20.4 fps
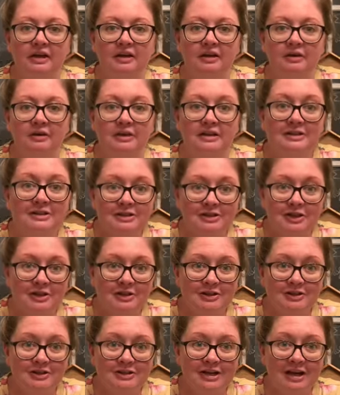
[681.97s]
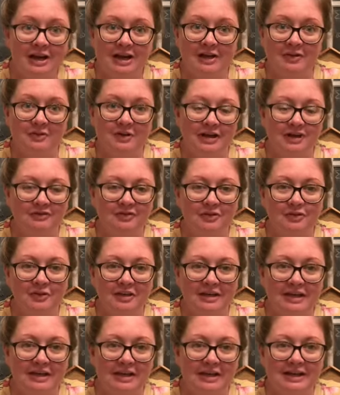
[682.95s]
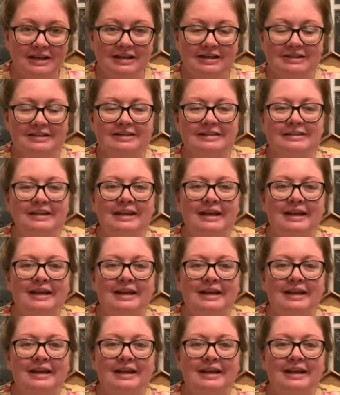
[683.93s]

It's Thursday, we have the weekend.